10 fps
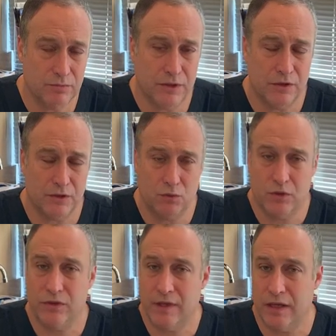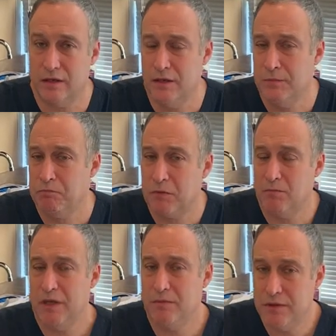because with that,
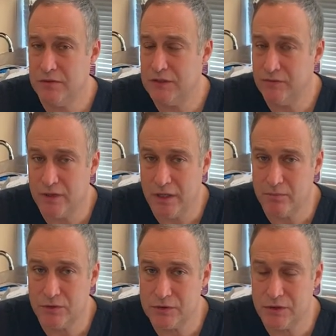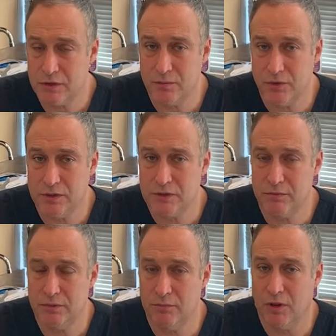maybe 7 to 8% of the breast could
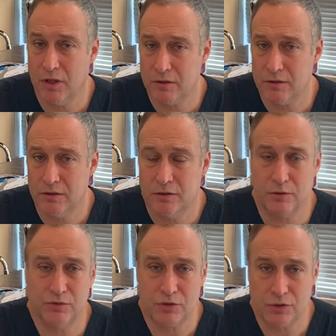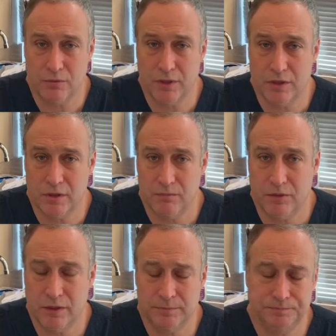be blocked or obscured by the
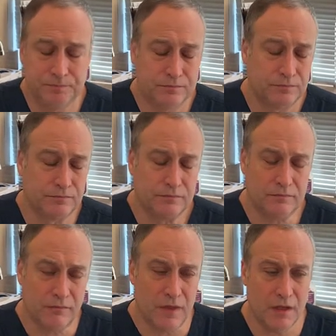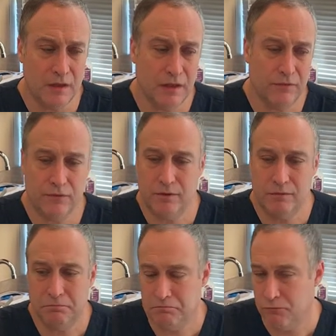implant. If you're
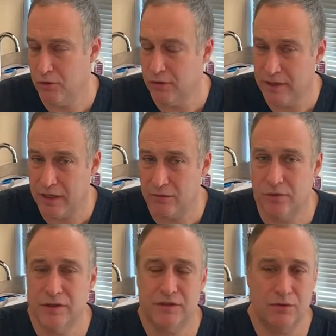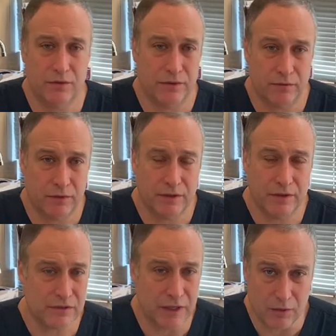really not at risk, or if you're really
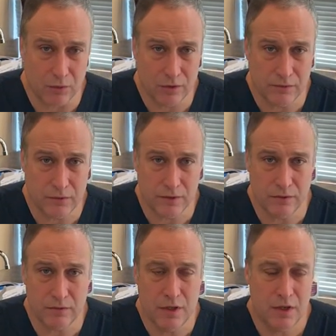just not a worry for you,